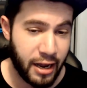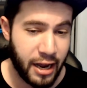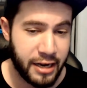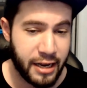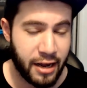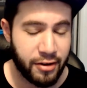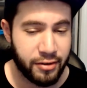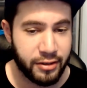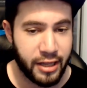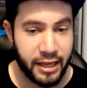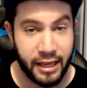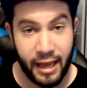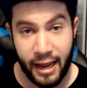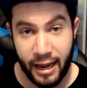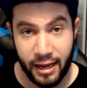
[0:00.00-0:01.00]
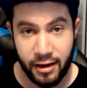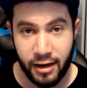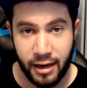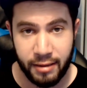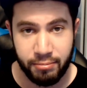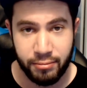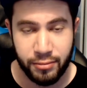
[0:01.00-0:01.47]
doubt they can.
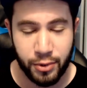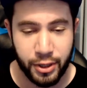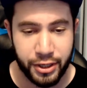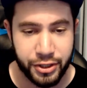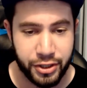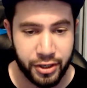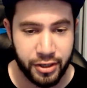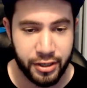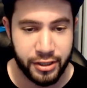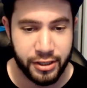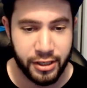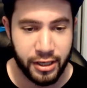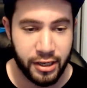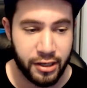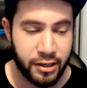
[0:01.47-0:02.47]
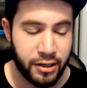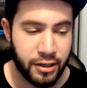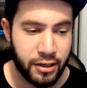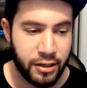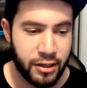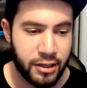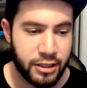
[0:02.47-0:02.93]
I'm pretty sure it's
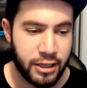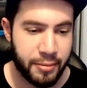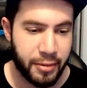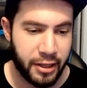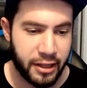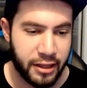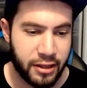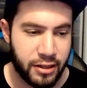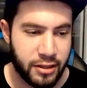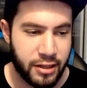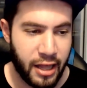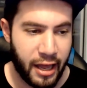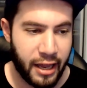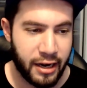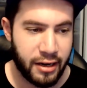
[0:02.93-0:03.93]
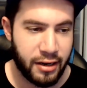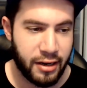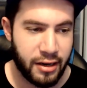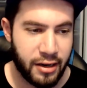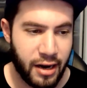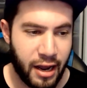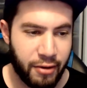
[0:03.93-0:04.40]
something that
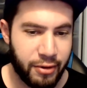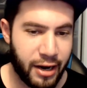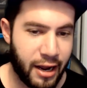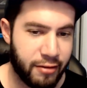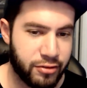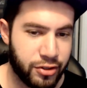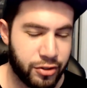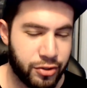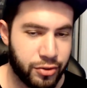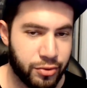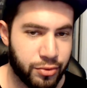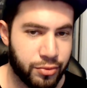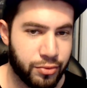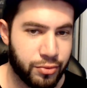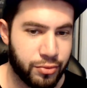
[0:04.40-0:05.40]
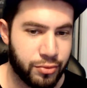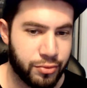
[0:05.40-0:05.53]
I would have to do.